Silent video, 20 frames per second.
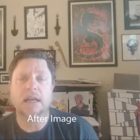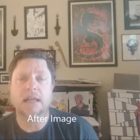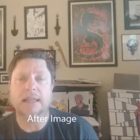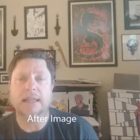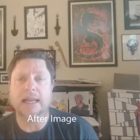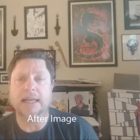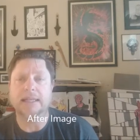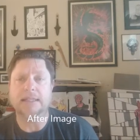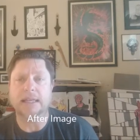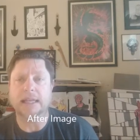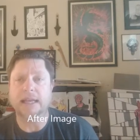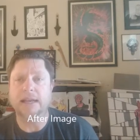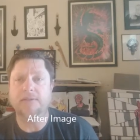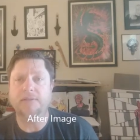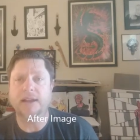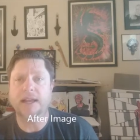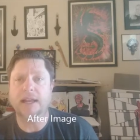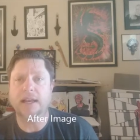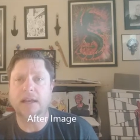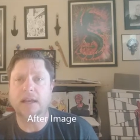that it's
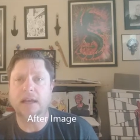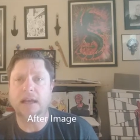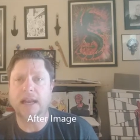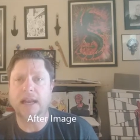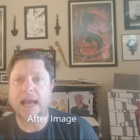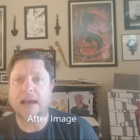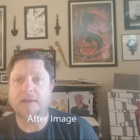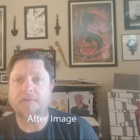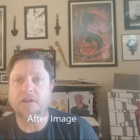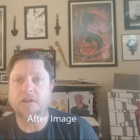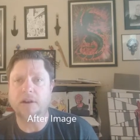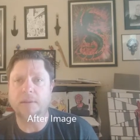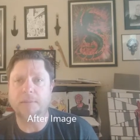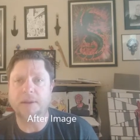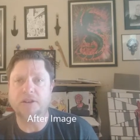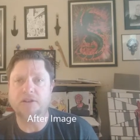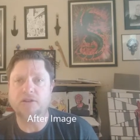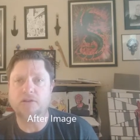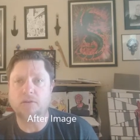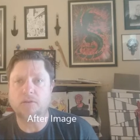leaving an after
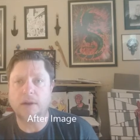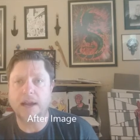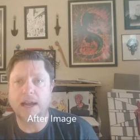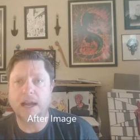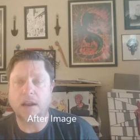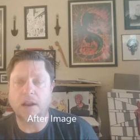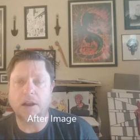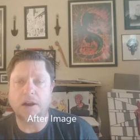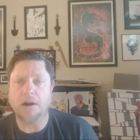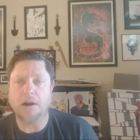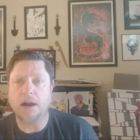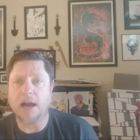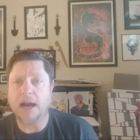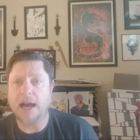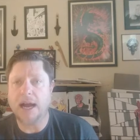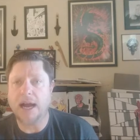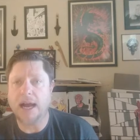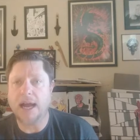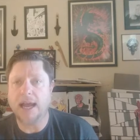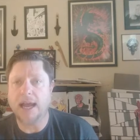image trail on our
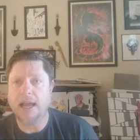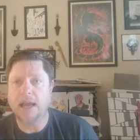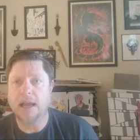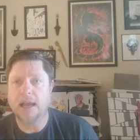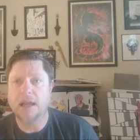eye.